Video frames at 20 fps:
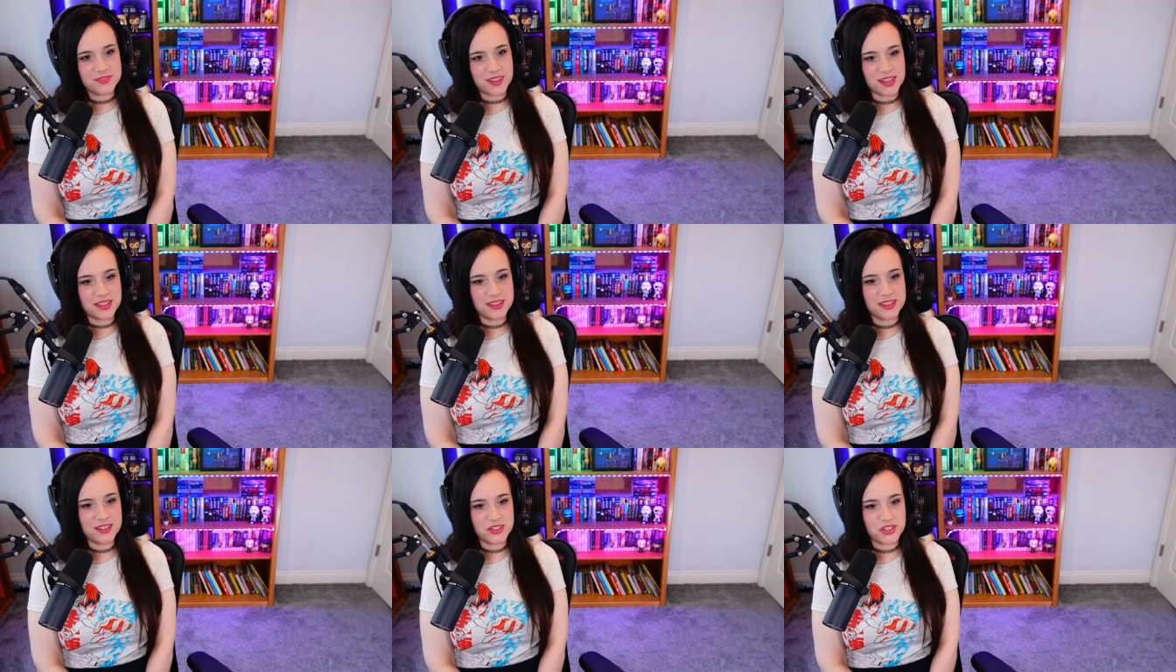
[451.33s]

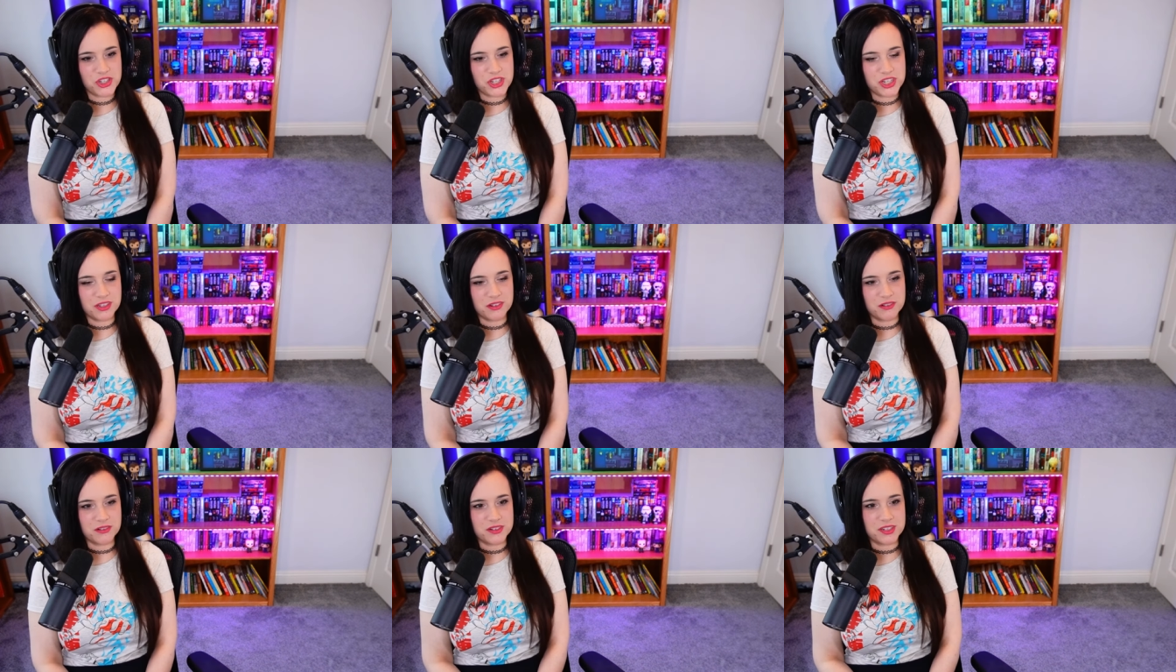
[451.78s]
I think she
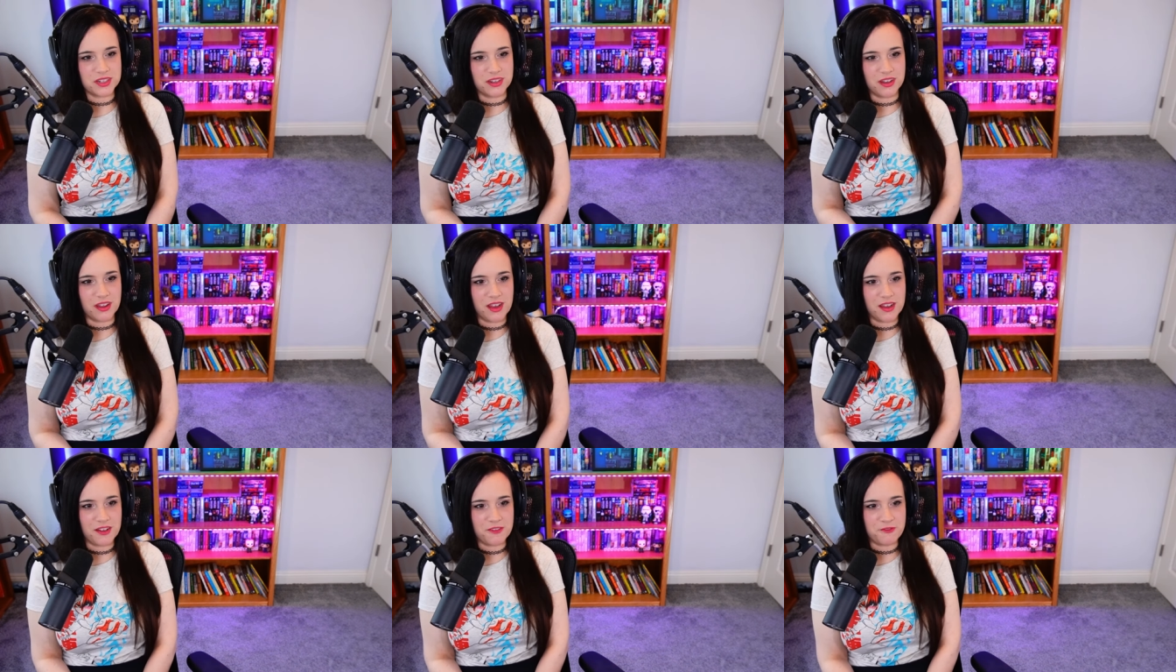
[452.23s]
learned a
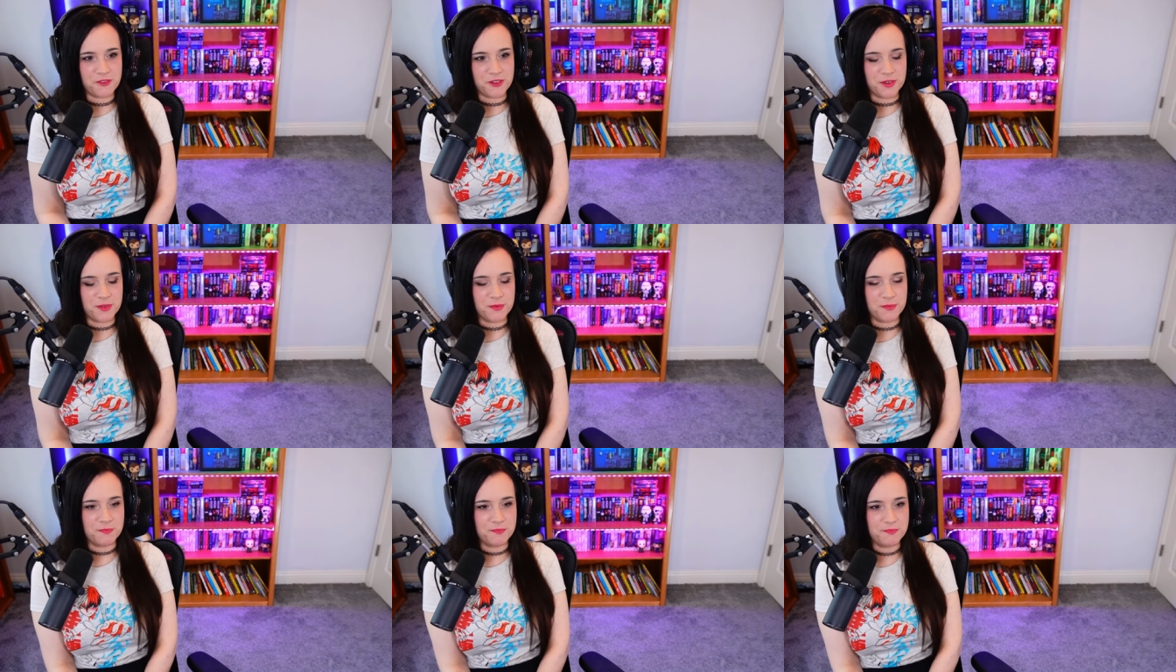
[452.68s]
lot
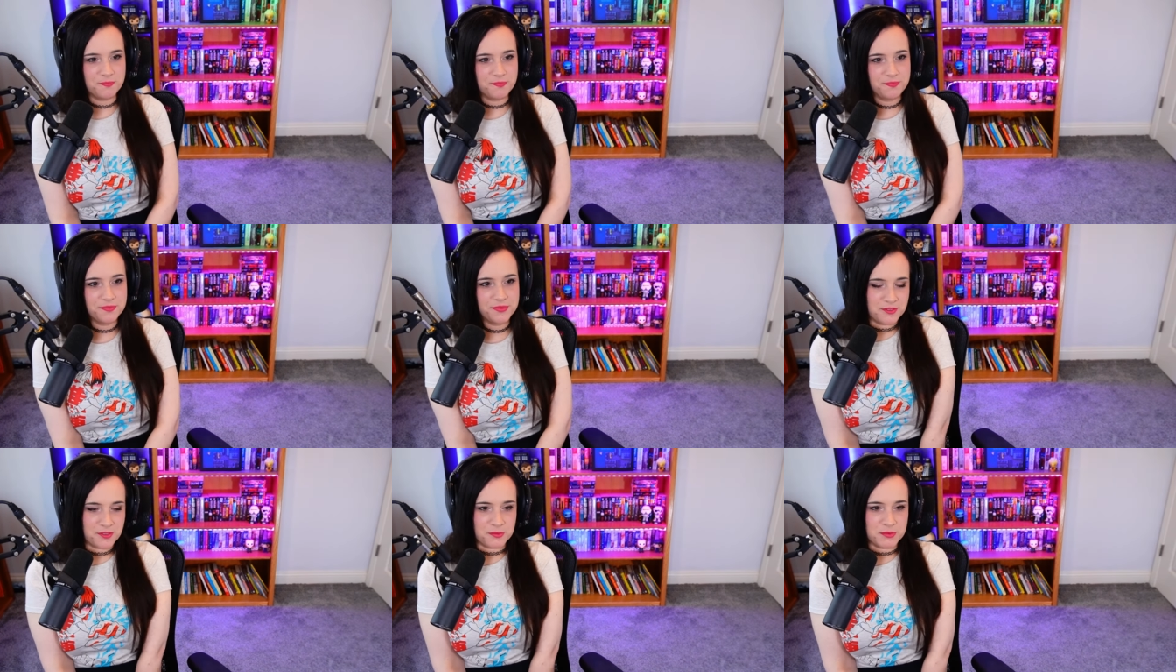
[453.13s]
from
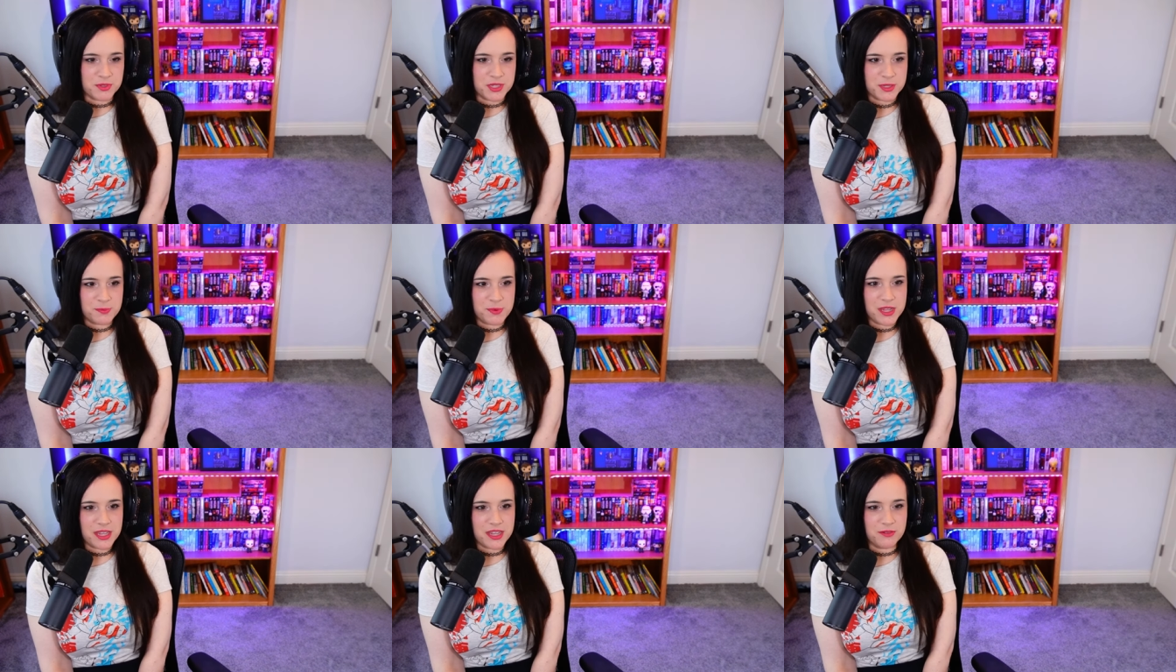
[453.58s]
from
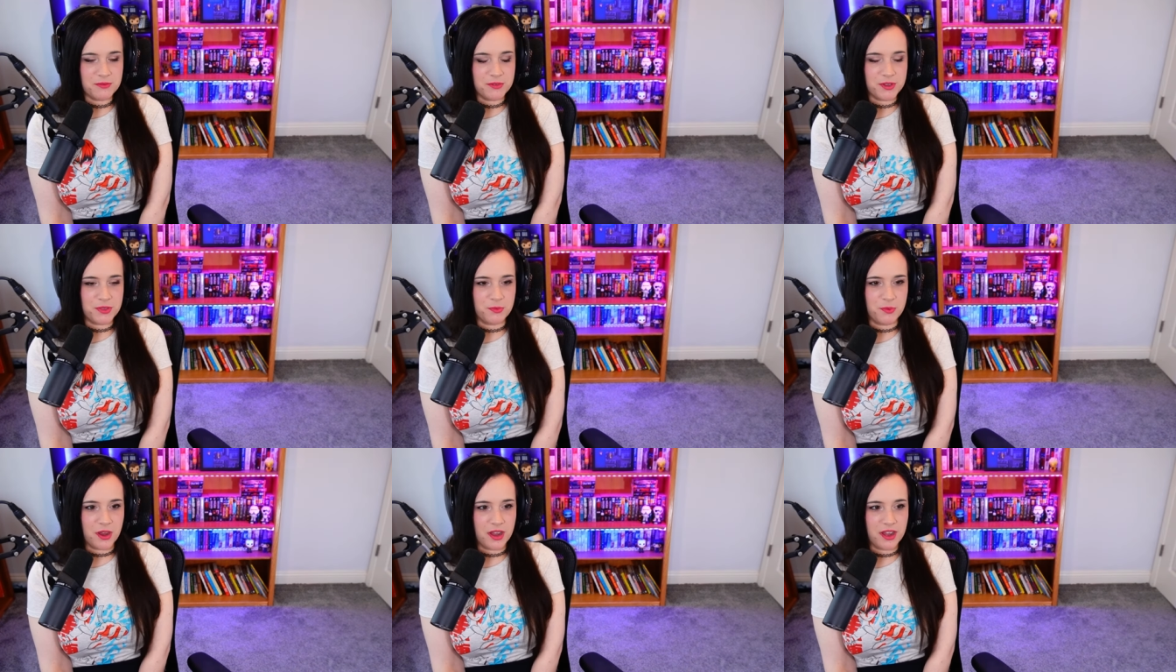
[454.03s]
speaking
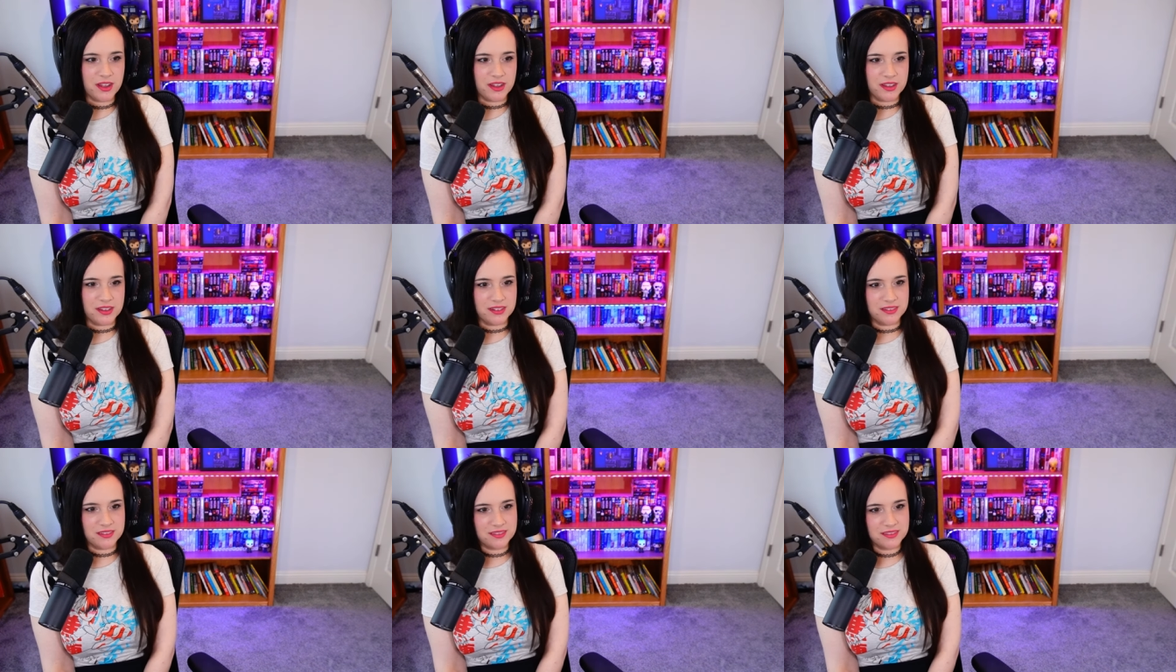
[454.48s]
with
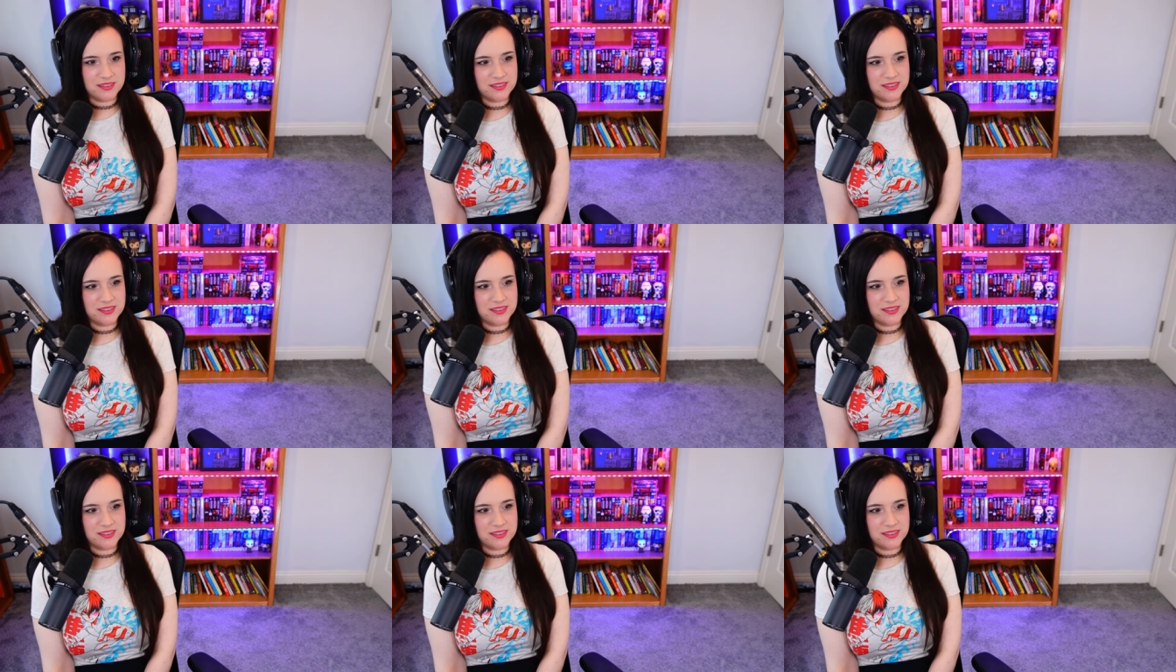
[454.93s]
Wan